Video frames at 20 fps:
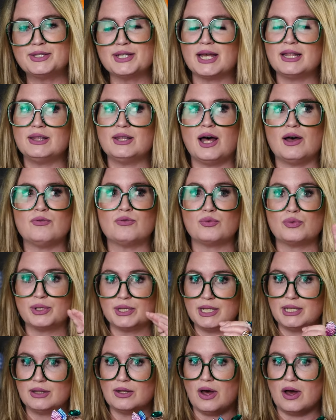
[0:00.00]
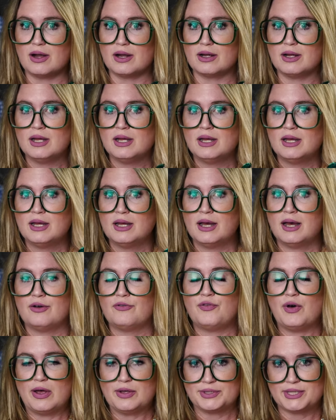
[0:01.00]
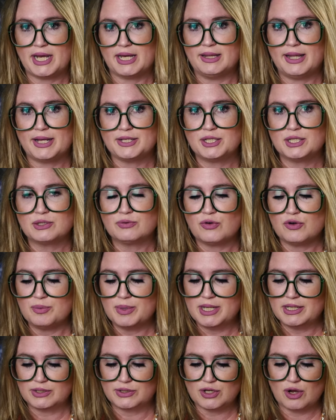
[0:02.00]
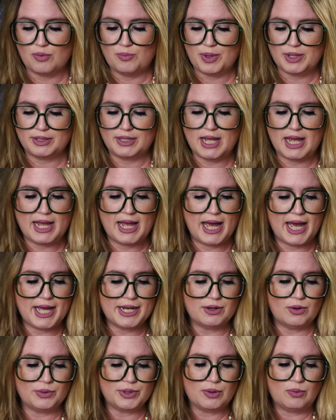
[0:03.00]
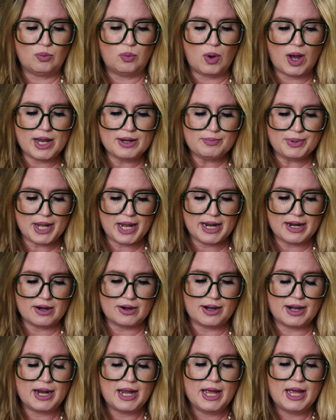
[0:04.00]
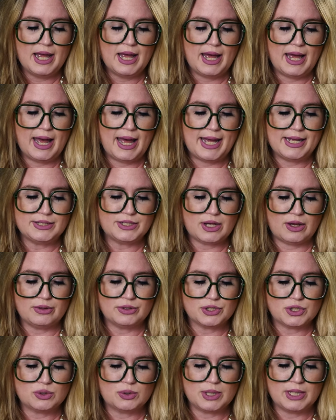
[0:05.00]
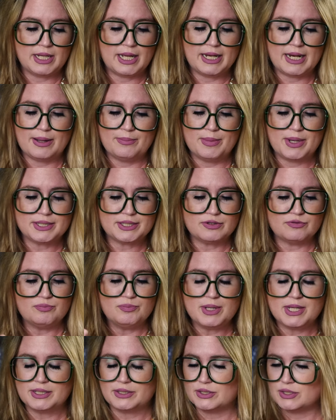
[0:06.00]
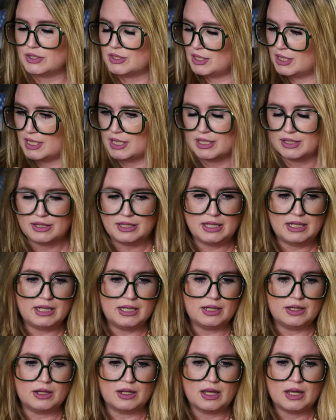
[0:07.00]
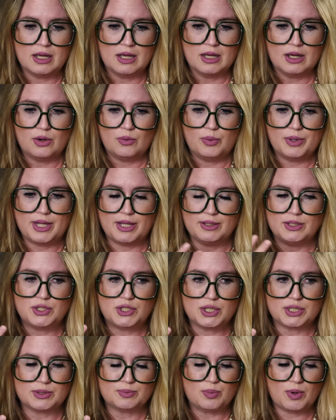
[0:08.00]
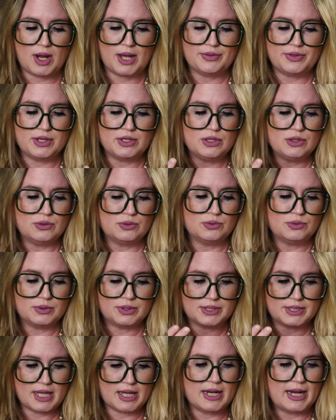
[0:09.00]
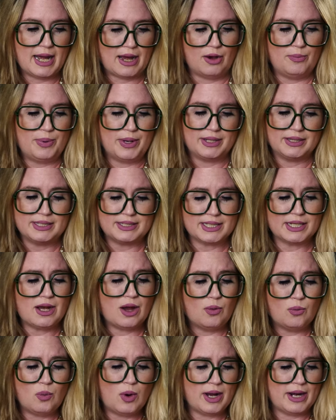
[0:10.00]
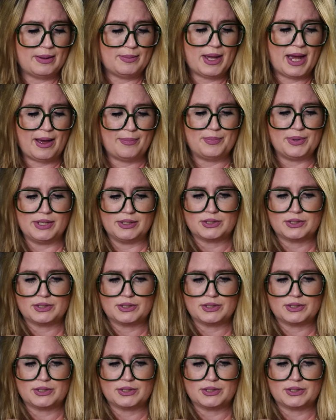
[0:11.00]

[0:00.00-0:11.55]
I love really long false eyelashes for me. So, but they had only one pair at Dollar Tree, and I must have missed the when they just brought the new set out, but at least I got one. I'm happy.